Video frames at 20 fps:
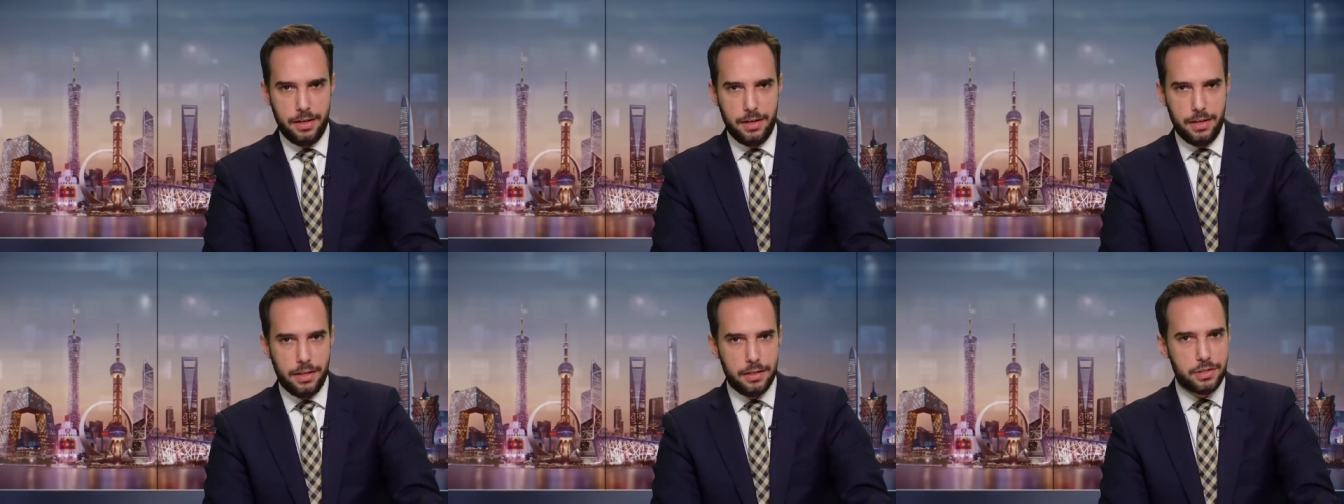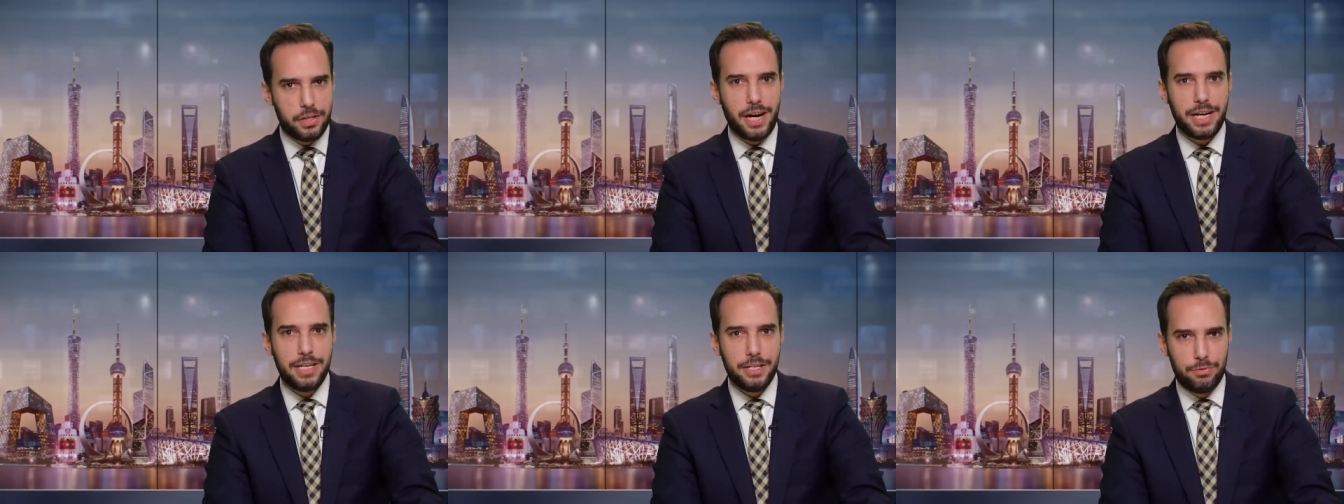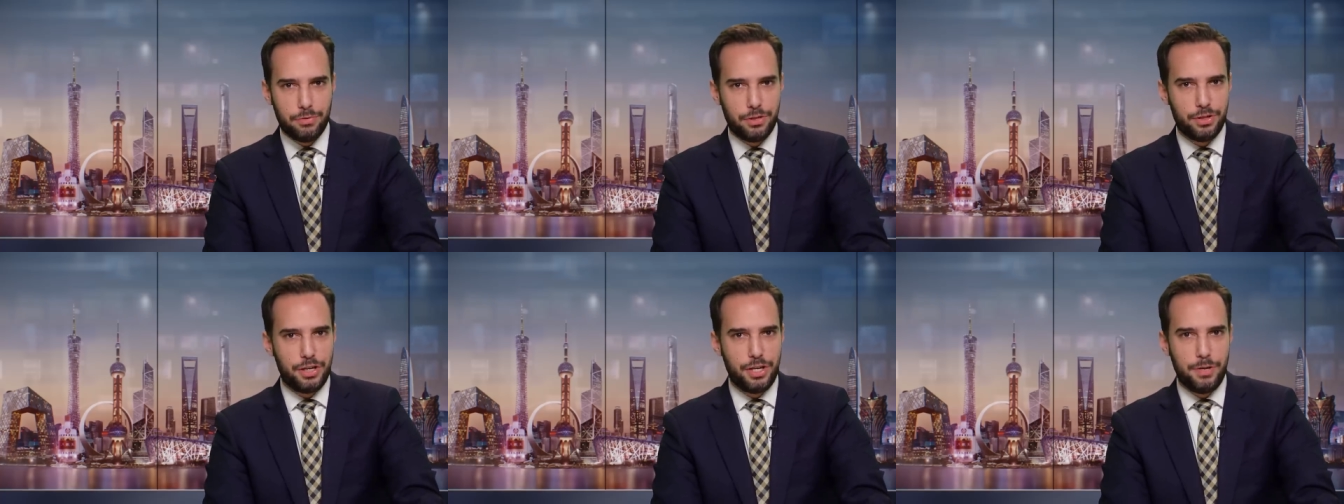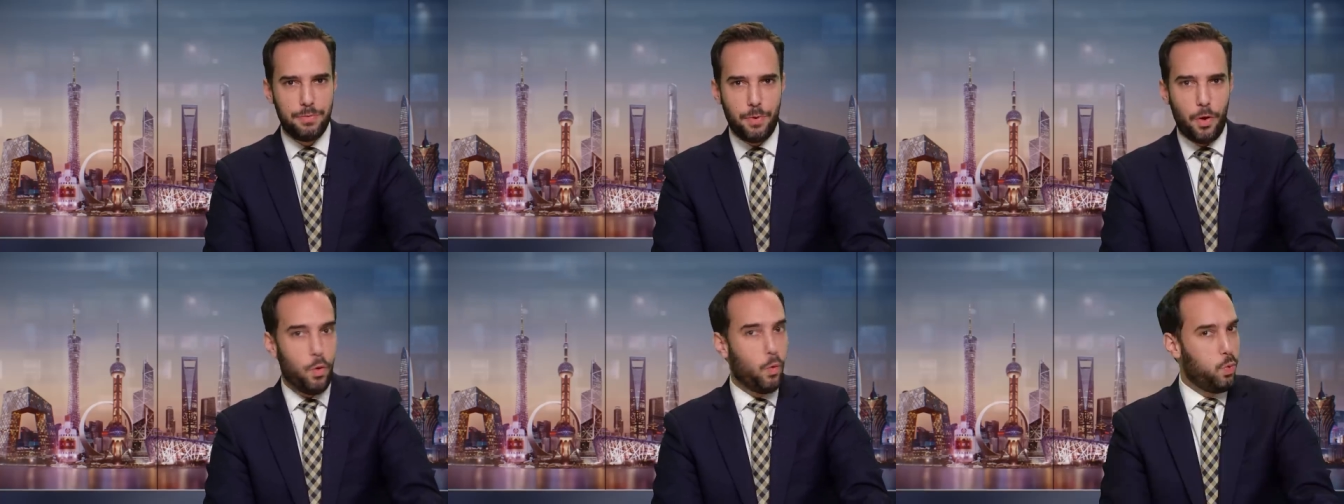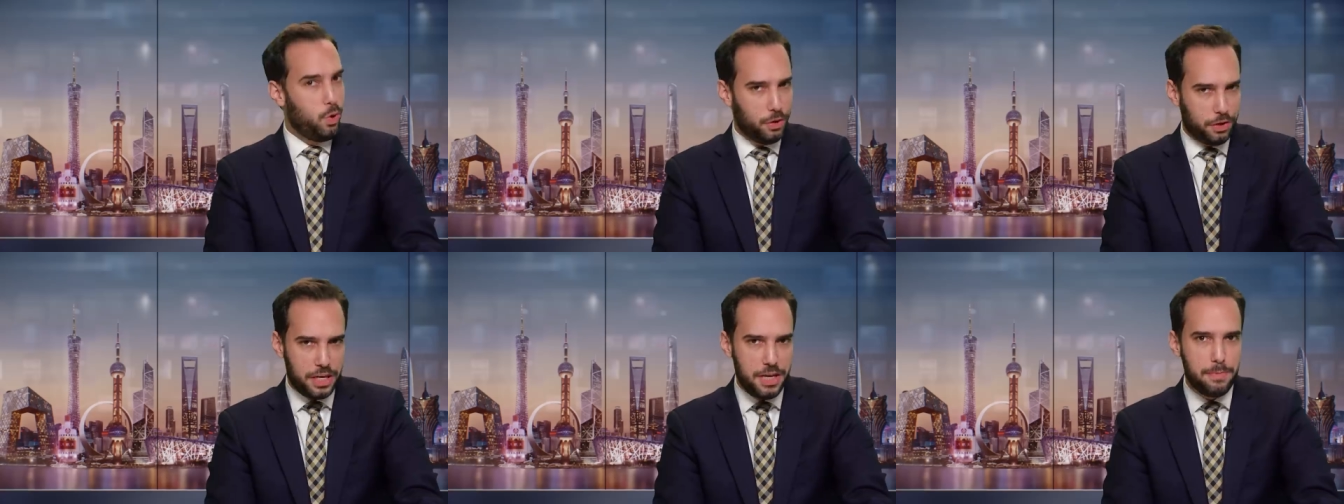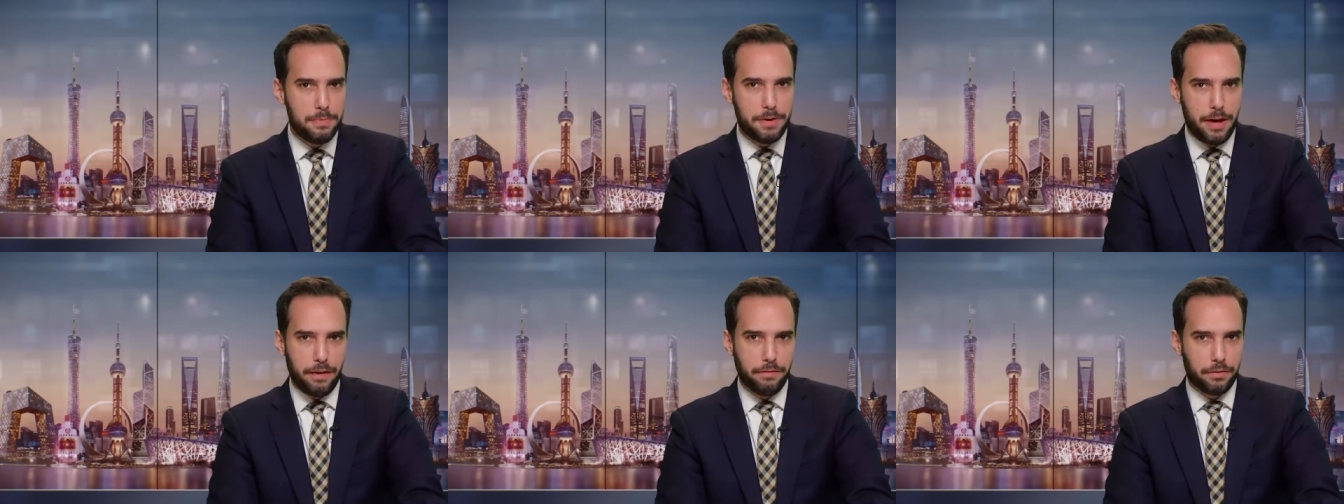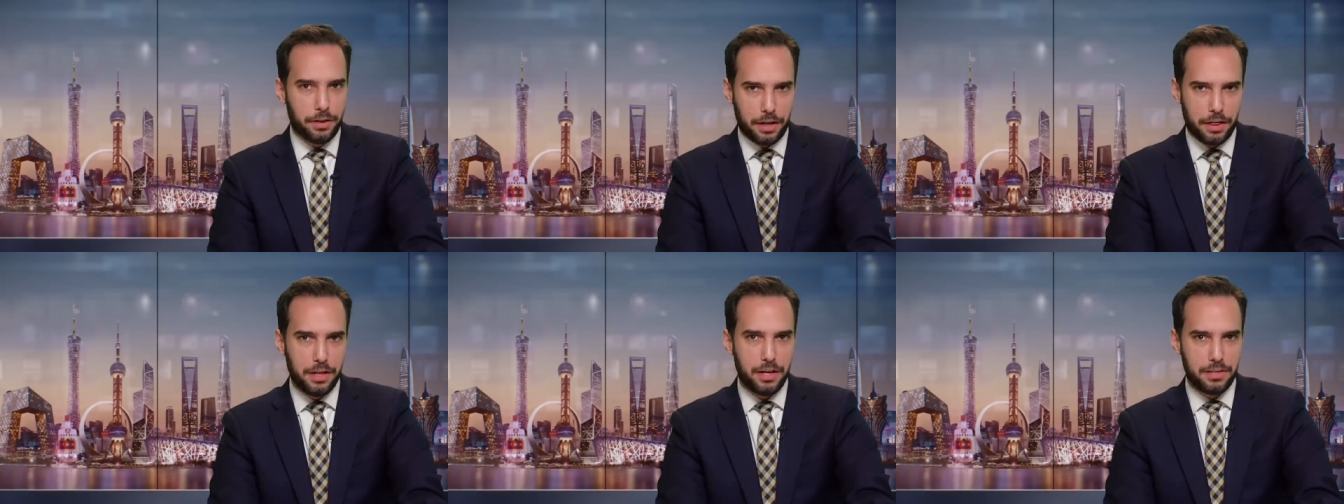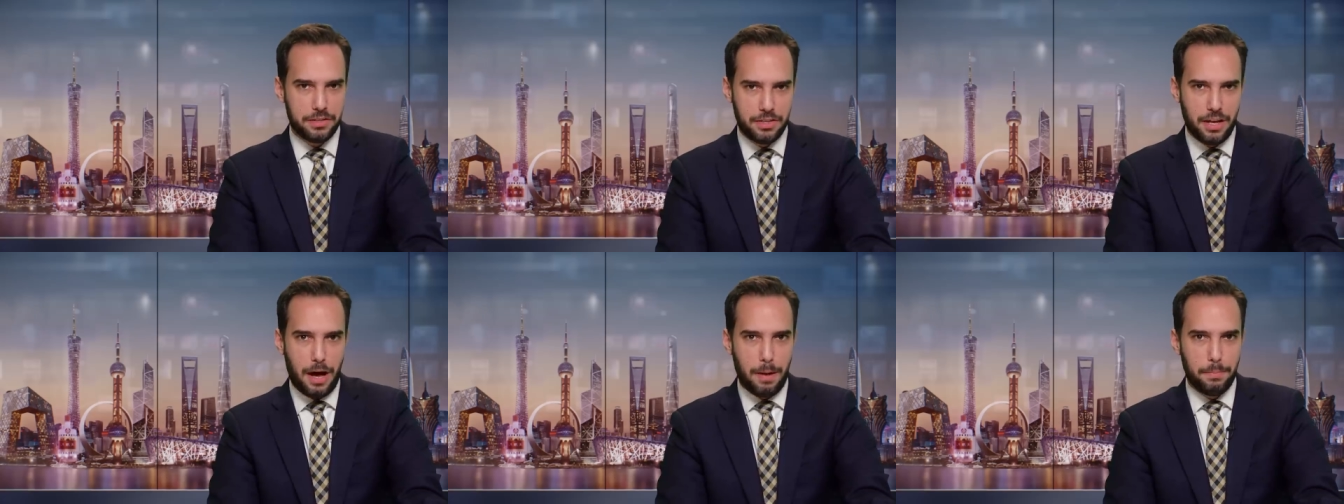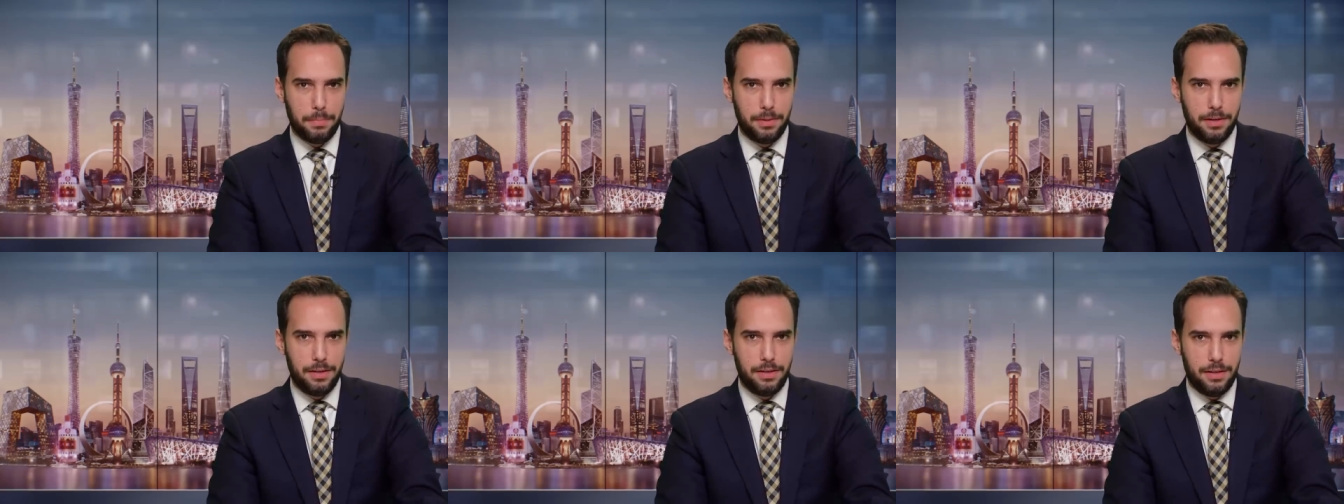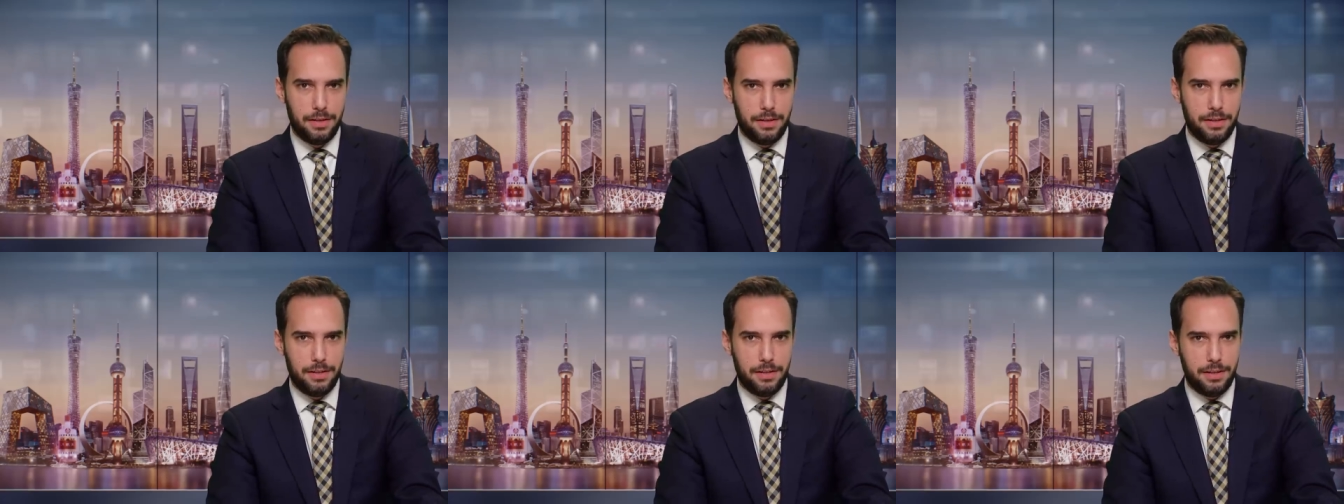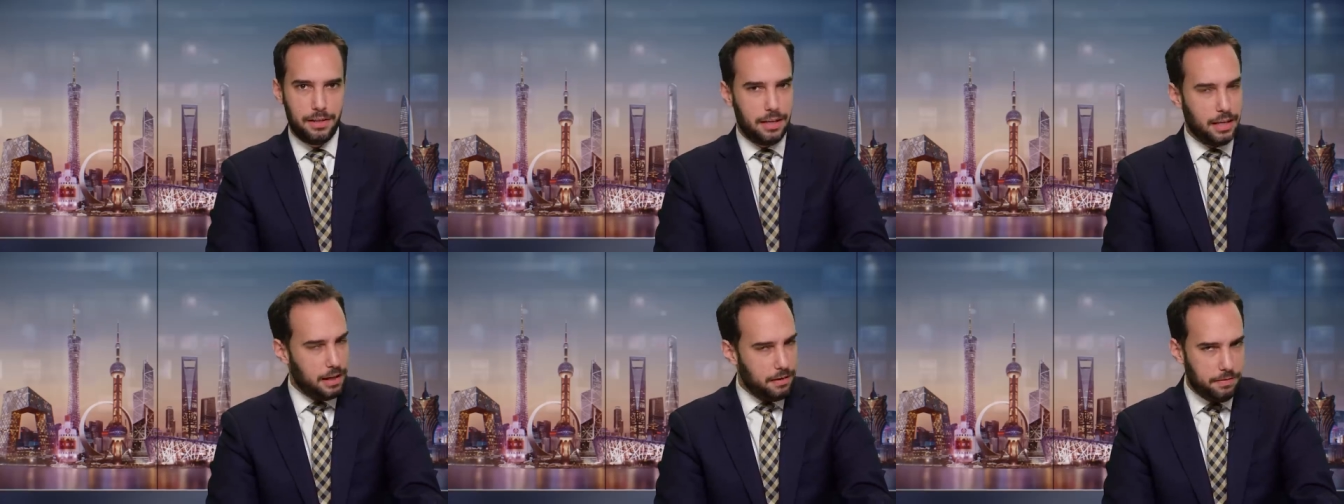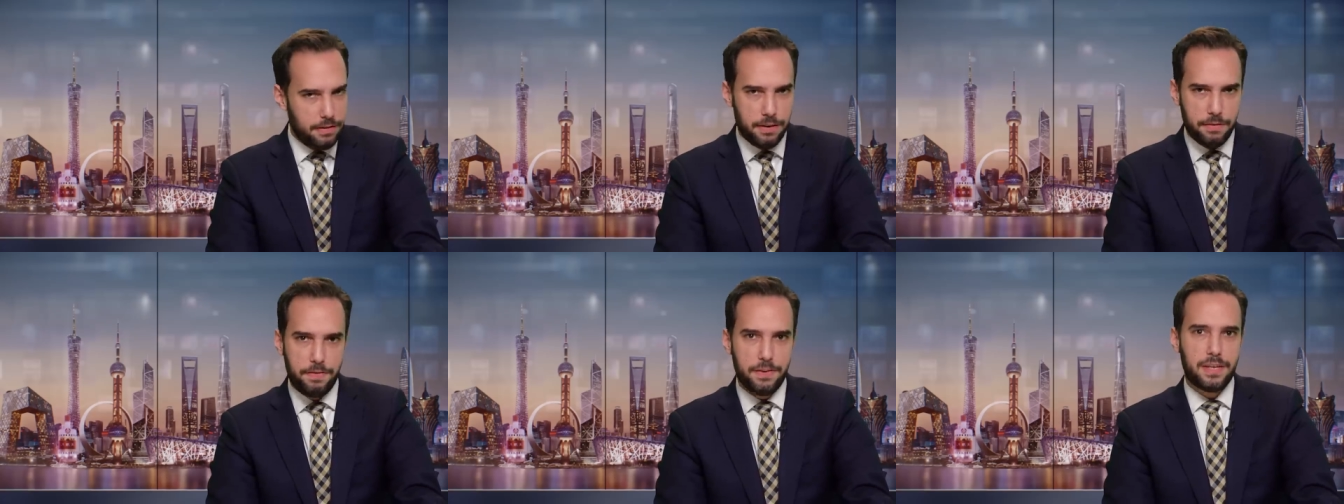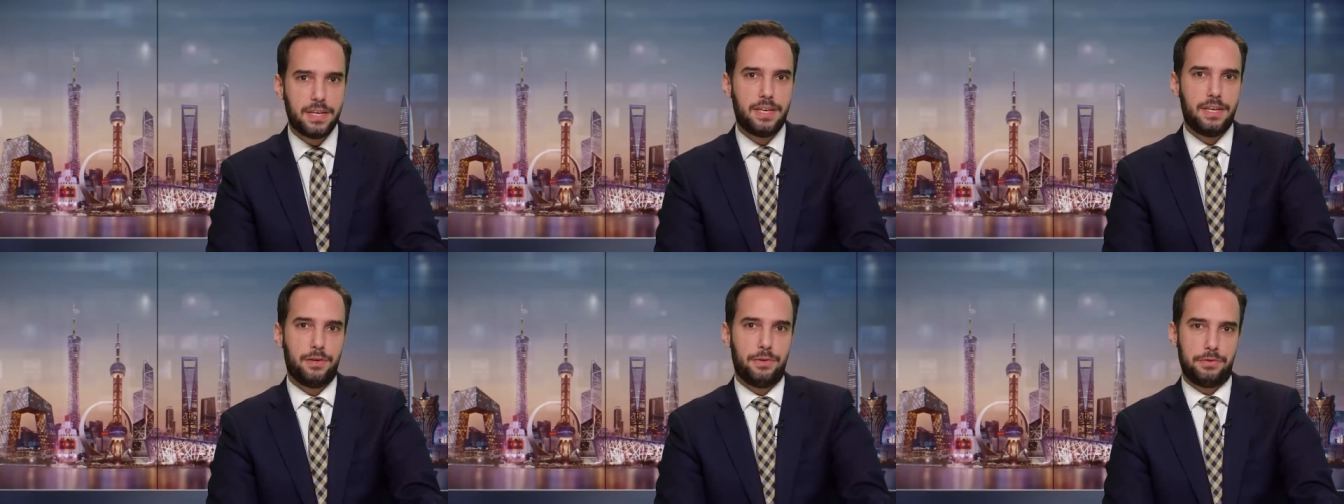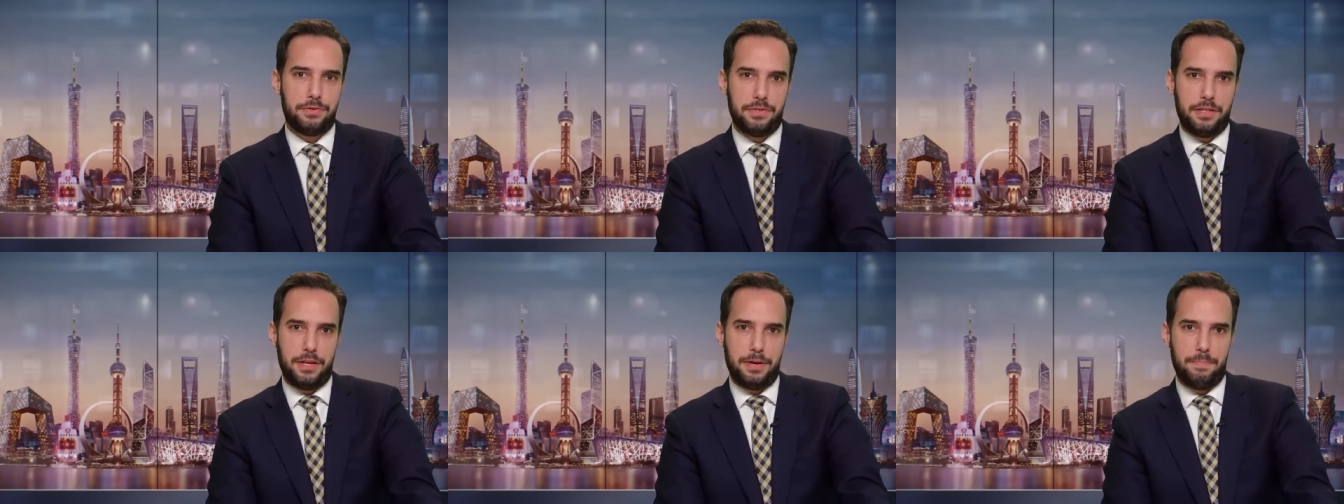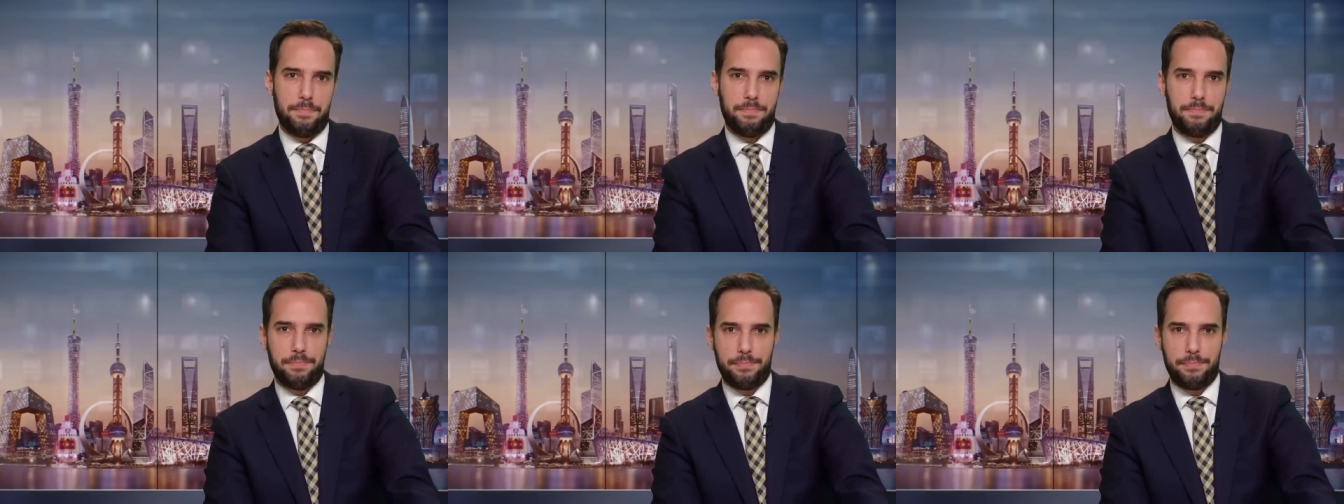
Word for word: the Chinese regime will keep covering things up, even if it kills them.